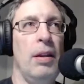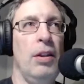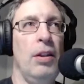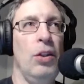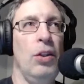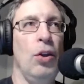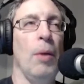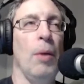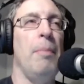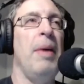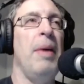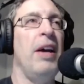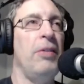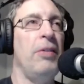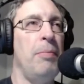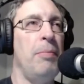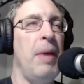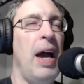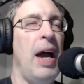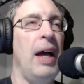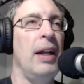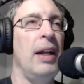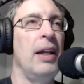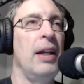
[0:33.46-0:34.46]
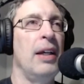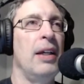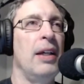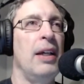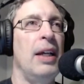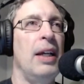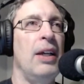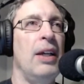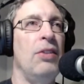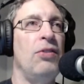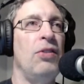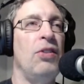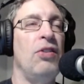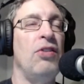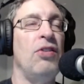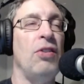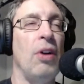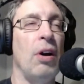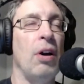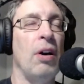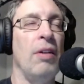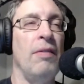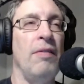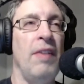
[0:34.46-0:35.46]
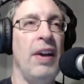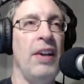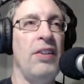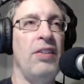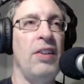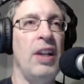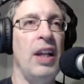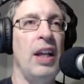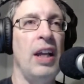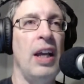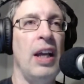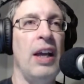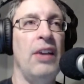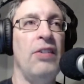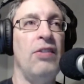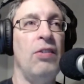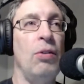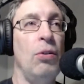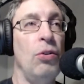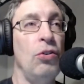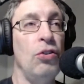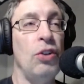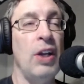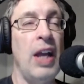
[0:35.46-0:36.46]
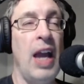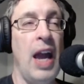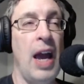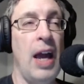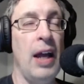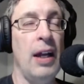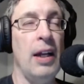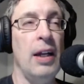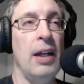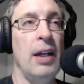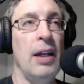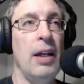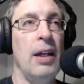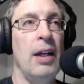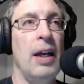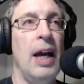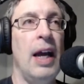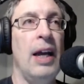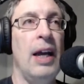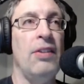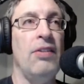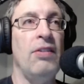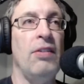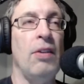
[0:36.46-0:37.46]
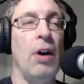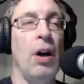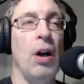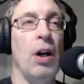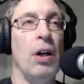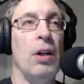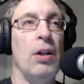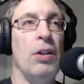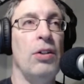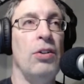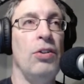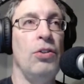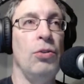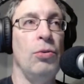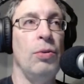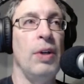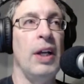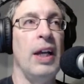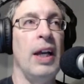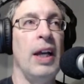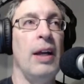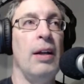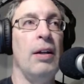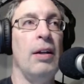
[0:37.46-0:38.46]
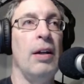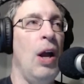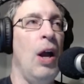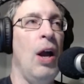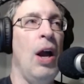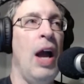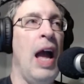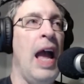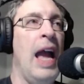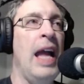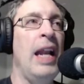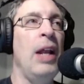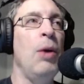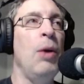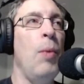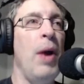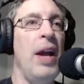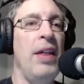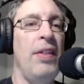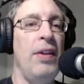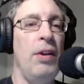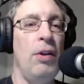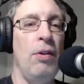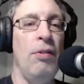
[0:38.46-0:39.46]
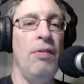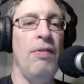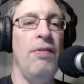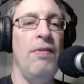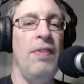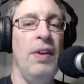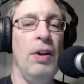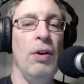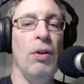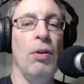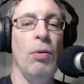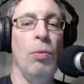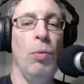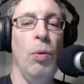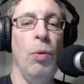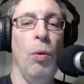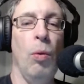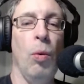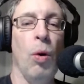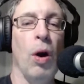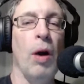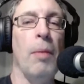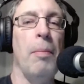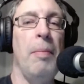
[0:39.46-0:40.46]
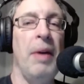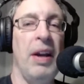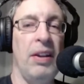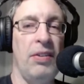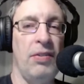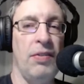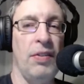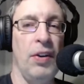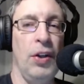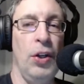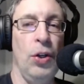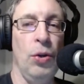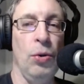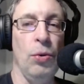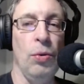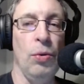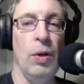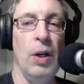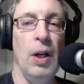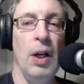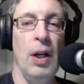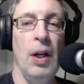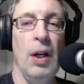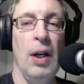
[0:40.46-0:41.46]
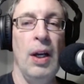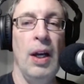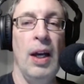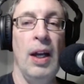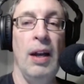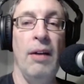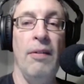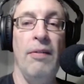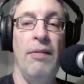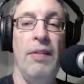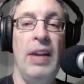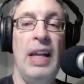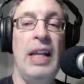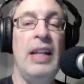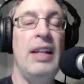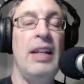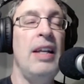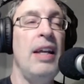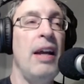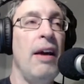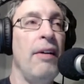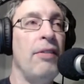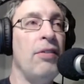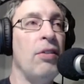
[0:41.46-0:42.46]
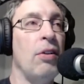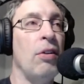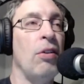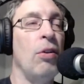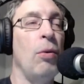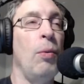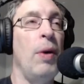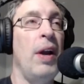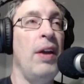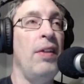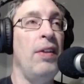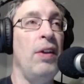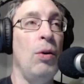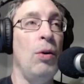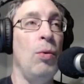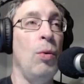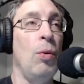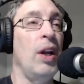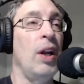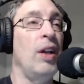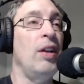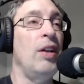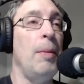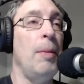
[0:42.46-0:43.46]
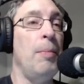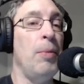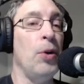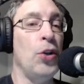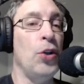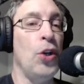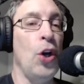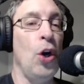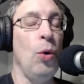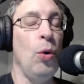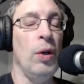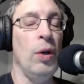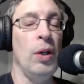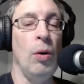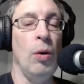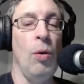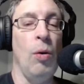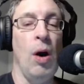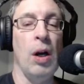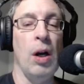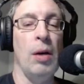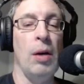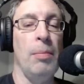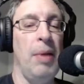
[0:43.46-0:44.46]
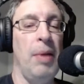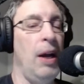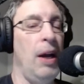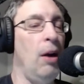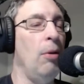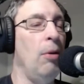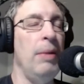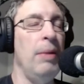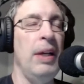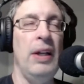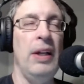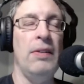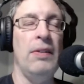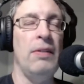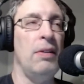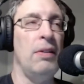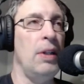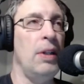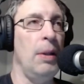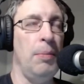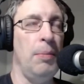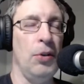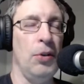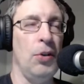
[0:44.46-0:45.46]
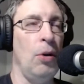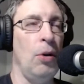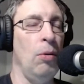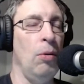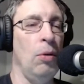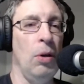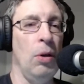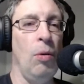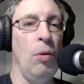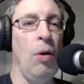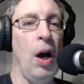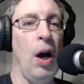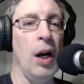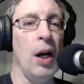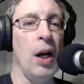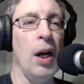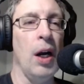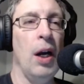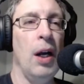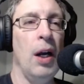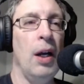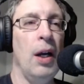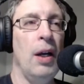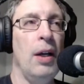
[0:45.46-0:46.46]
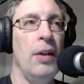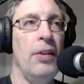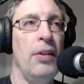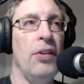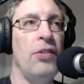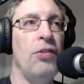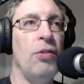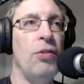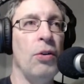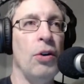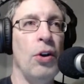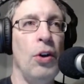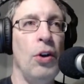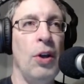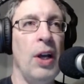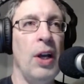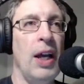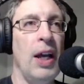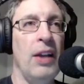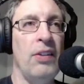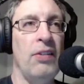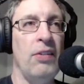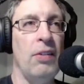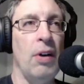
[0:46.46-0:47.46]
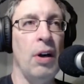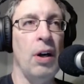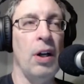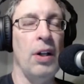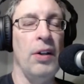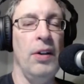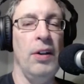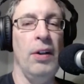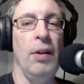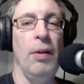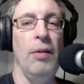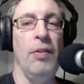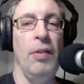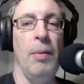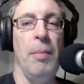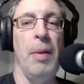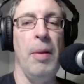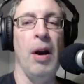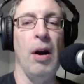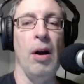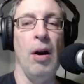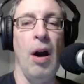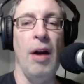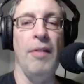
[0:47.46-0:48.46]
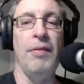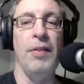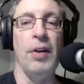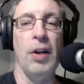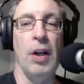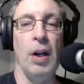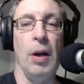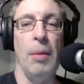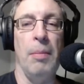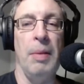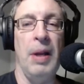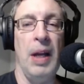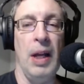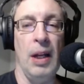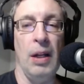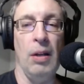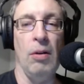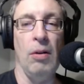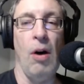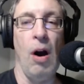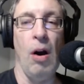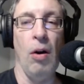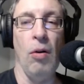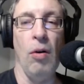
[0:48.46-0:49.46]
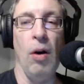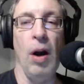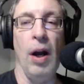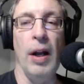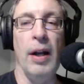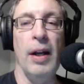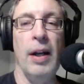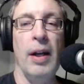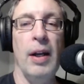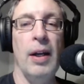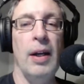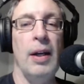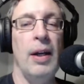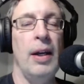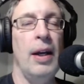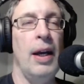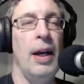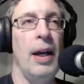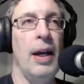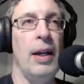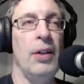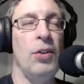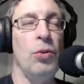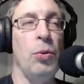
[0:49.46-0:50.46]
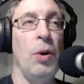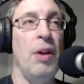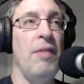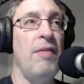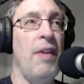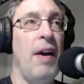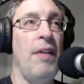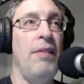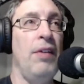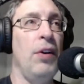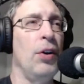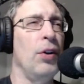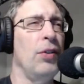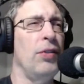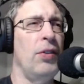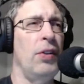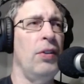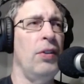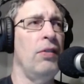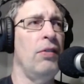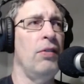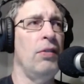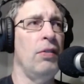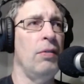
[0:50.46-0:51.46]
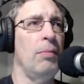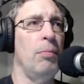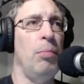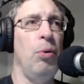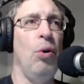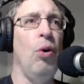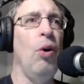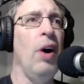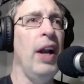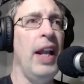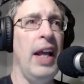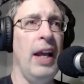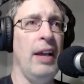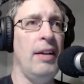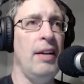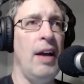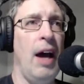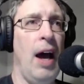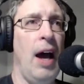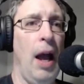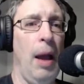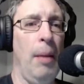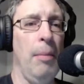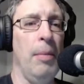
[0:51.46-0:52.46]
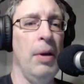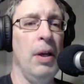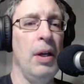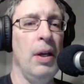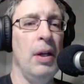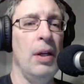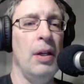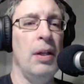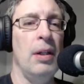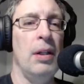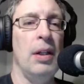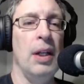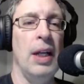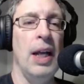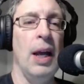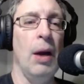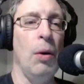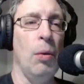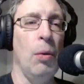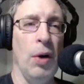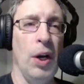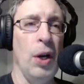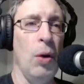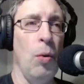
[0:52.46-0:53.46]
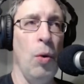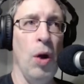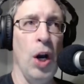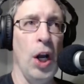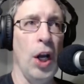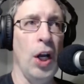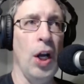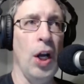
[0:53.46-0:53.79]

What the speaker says: Your best bet is to start investing as soon as you can and start doing it any way that you feel will work best for you. And if ETFs are the way that you want to dip your toe in the water, by all means, dip your toe in the water. The sooner you can get started, the better off you're going to be in the long run. And 25 years is plenty of time to get where you want to